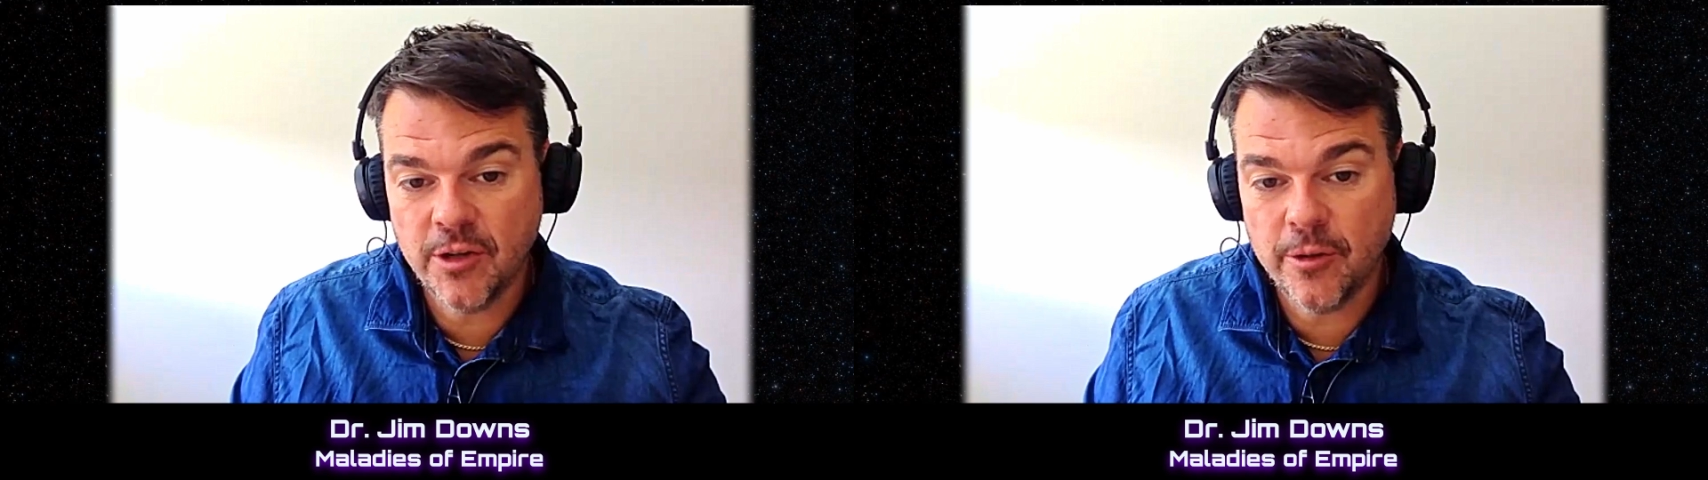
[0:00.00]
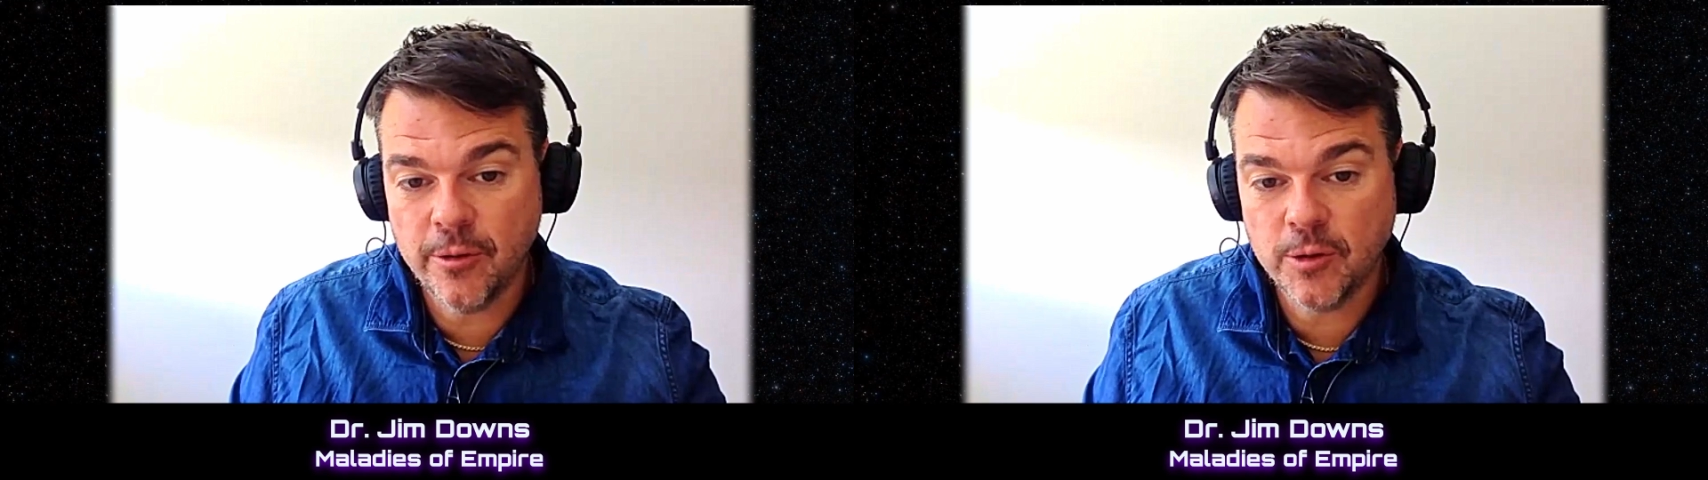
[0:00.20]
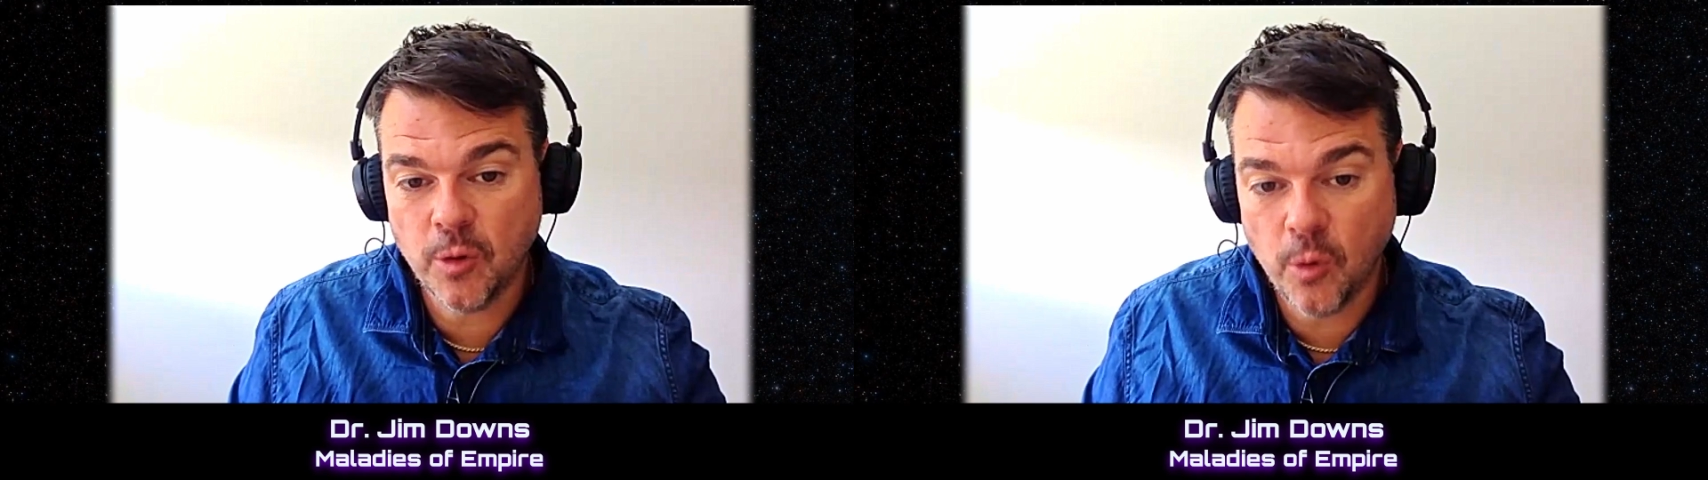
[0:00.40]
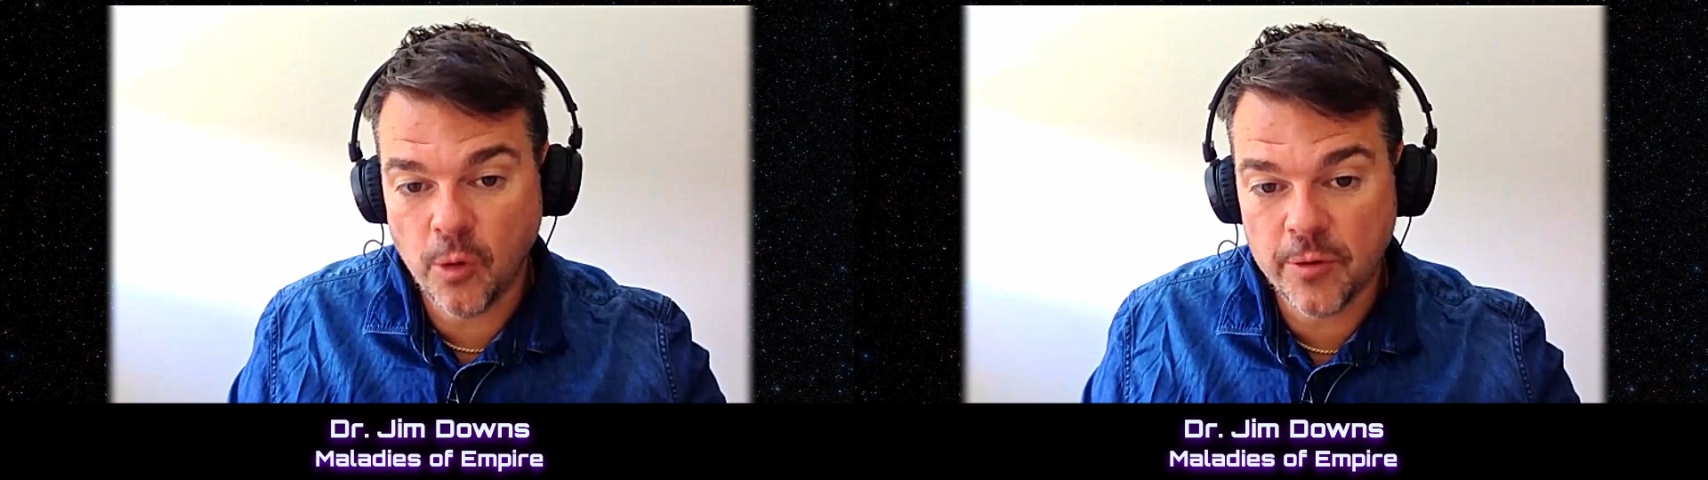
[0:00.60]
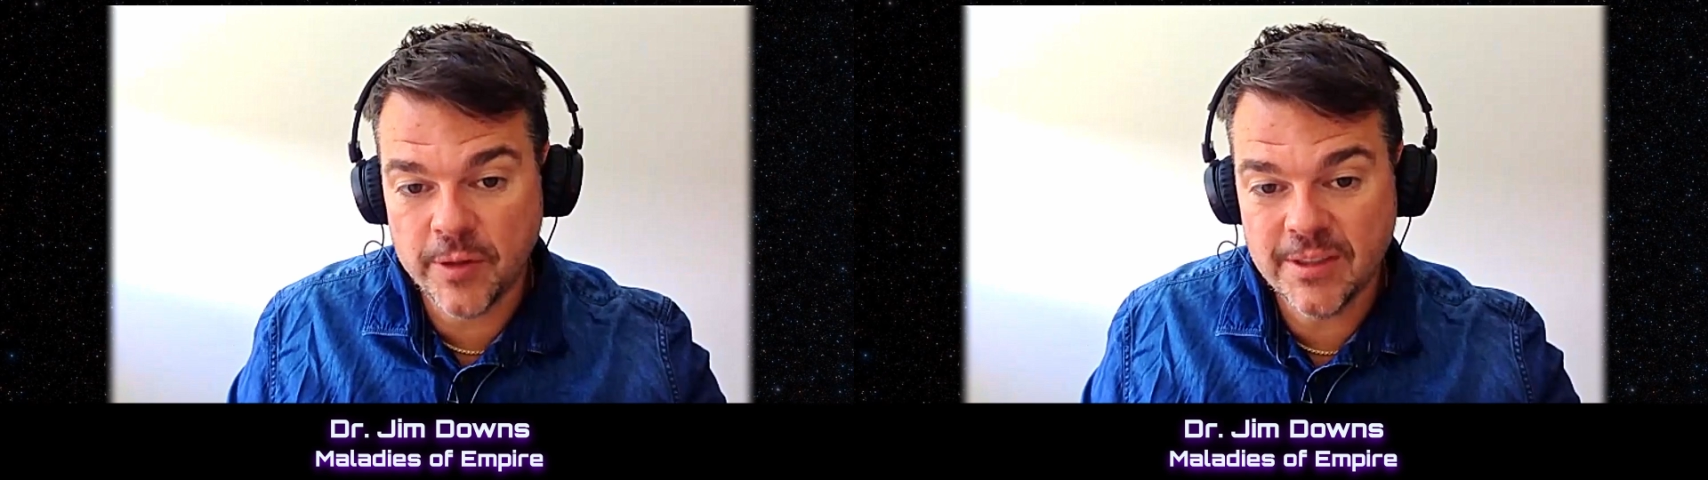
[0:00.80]
and those are
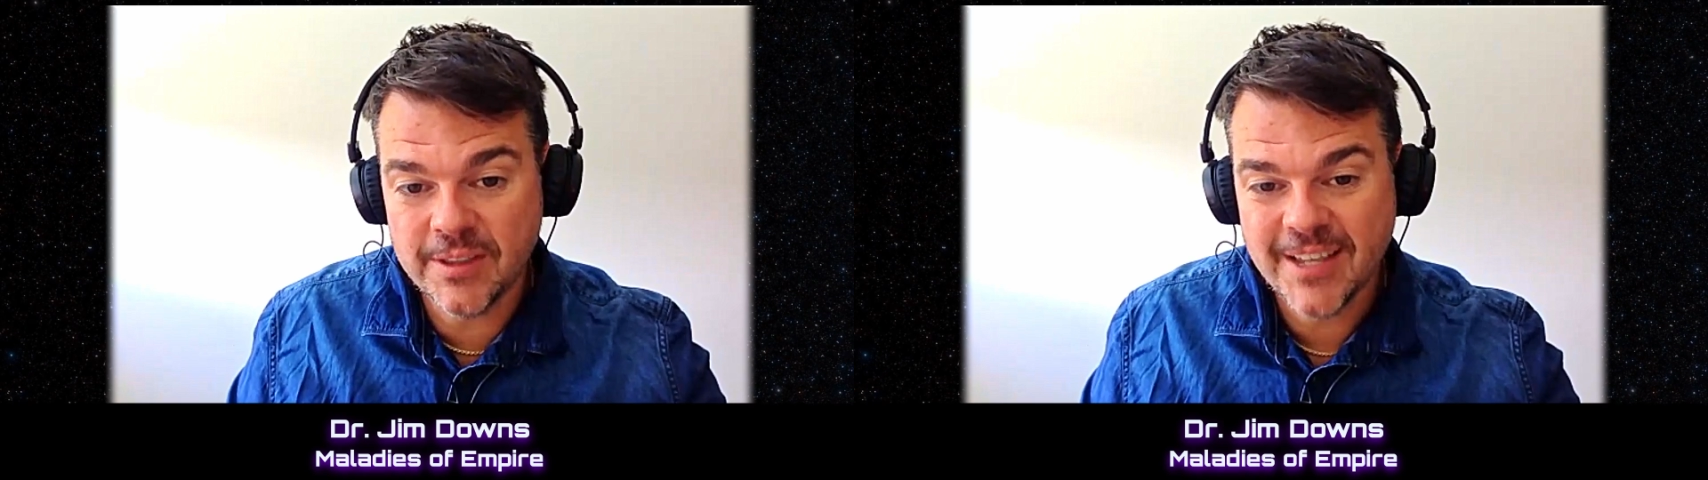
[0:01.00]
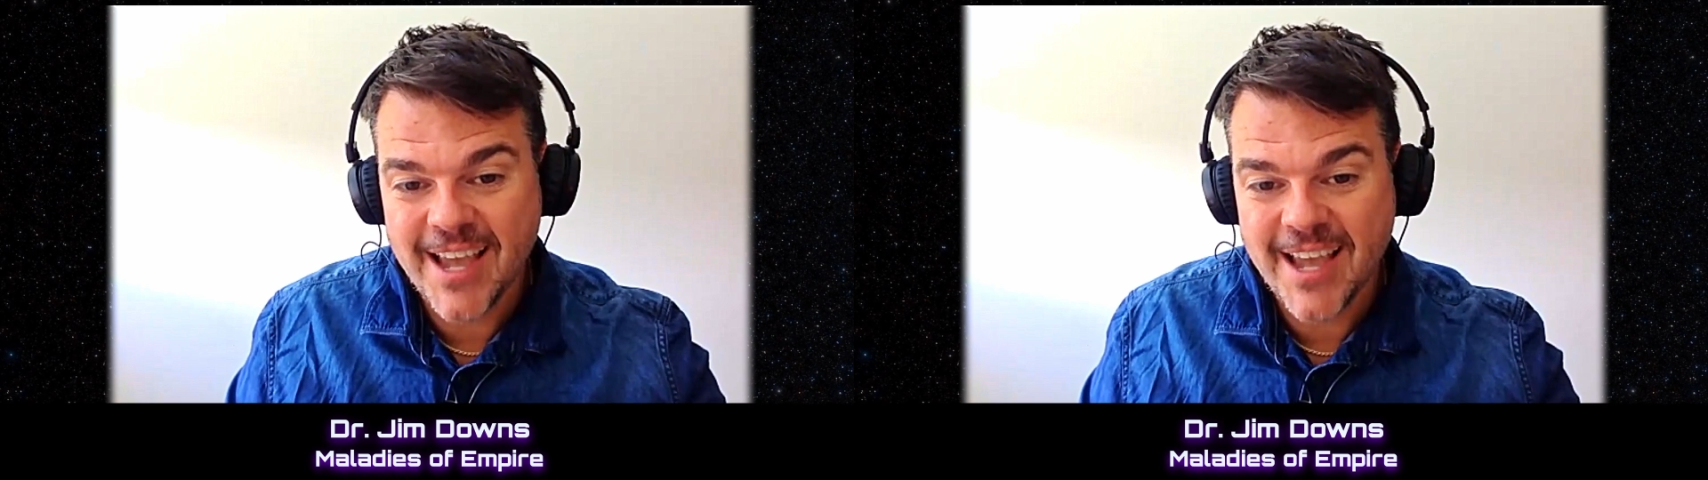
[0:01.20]
orphans.